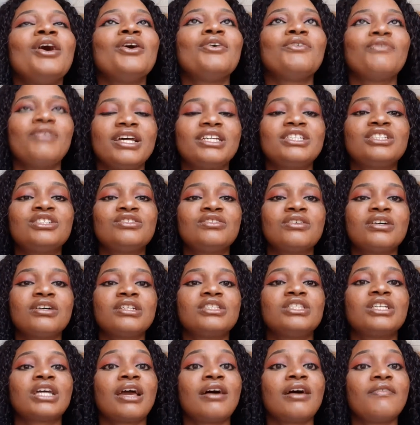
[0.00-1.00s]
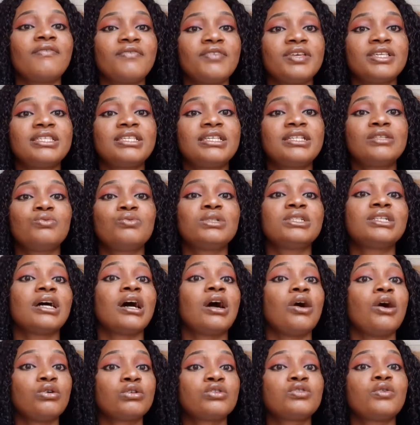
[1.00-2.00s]
restaurants you can visit which
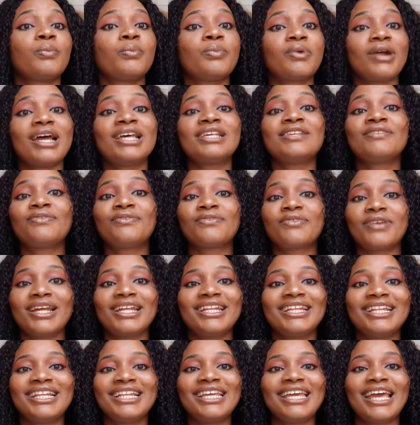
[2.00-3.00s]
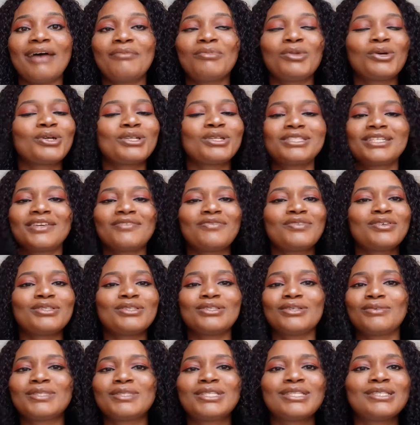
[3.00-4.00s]
are also price friendly. I'm not going to give you
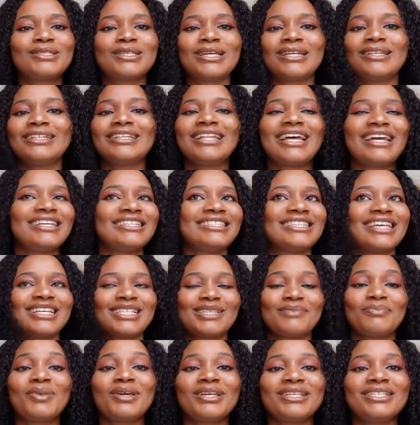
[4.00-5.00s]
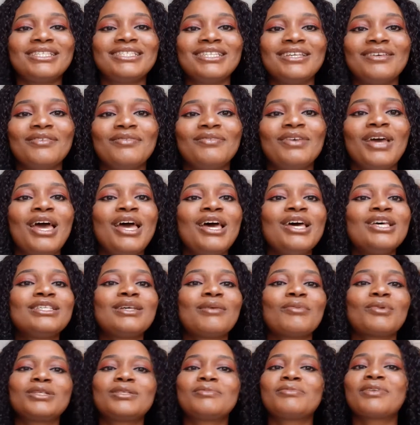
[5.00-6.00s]
something that is expensive.
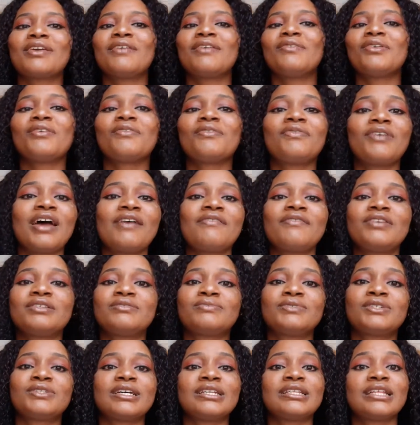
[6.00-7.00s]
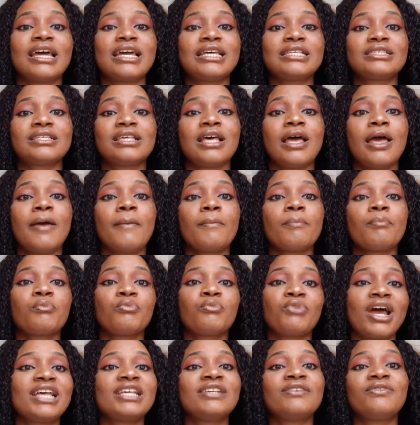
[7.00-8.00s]
So I'm going to be giving you 5 restaurants that is
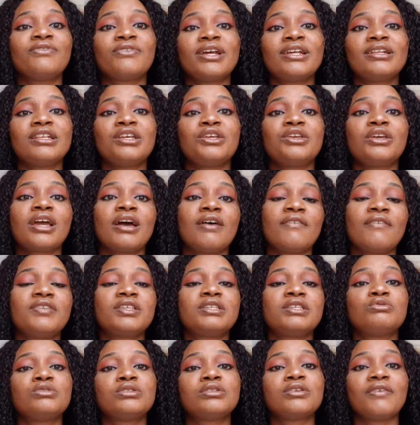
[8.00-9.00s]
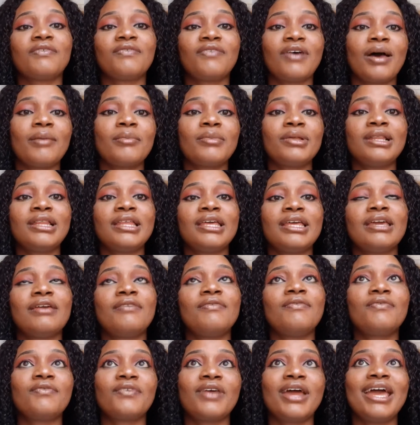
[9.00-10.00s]
price friendly, you can visit with your
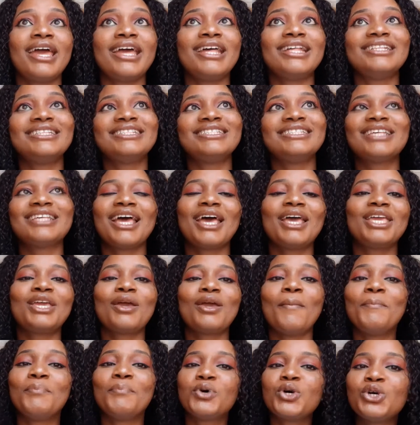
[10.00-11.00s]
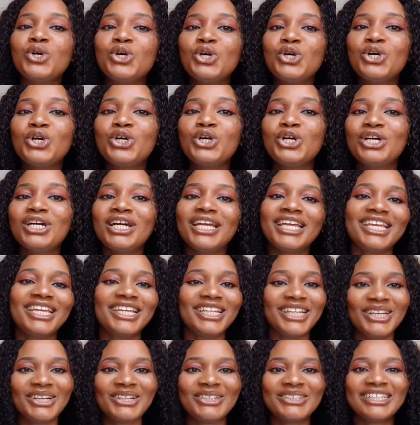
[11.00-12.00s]
family, friends, your boo,
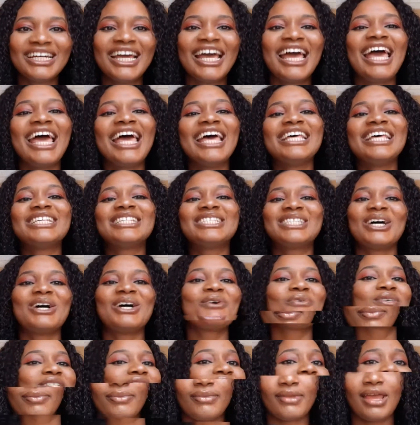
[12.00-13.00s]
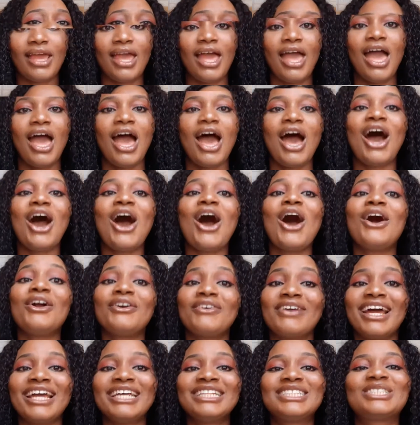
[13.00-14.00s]
you know. So without further,
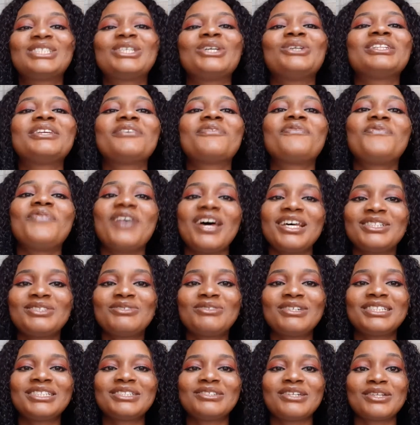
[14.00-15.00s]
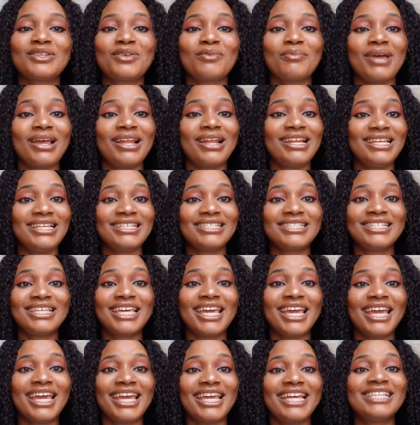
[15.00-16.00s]
alright, so the first restaurant on my list
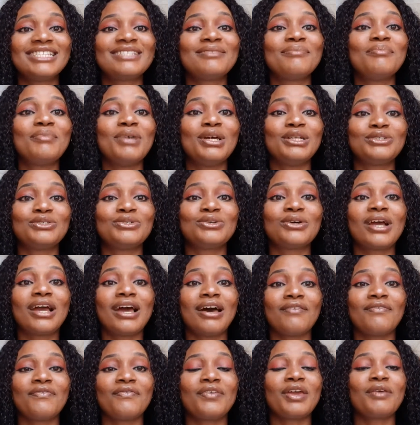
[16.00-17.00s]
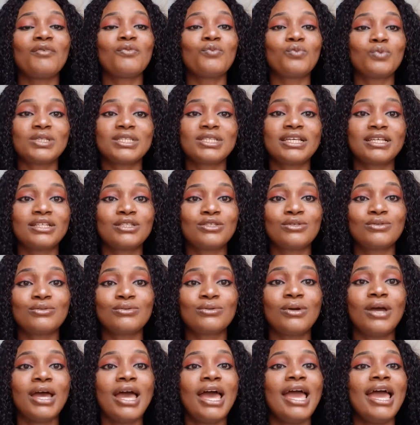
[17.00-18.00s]
here is Metro Cafe Wuse
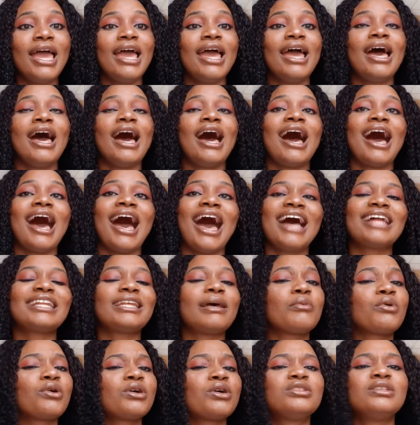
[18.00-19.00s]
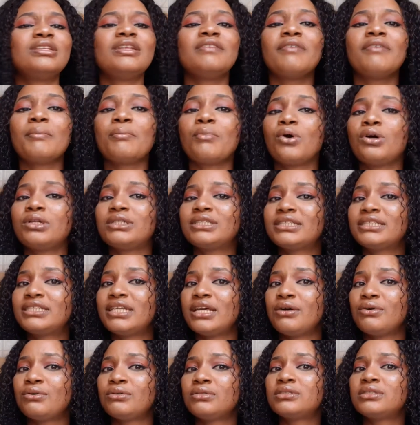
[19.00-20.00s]
2, and I'm going to leave a more
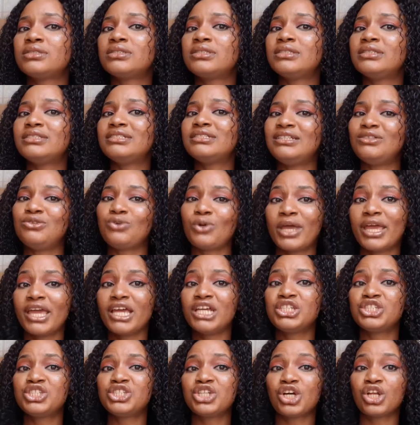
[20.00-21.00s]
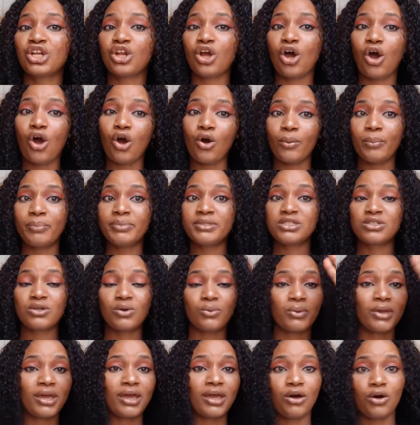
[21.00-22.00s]
detailed location up
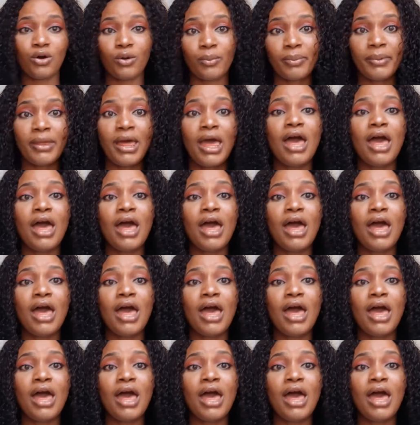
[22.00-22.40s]
somewhere up.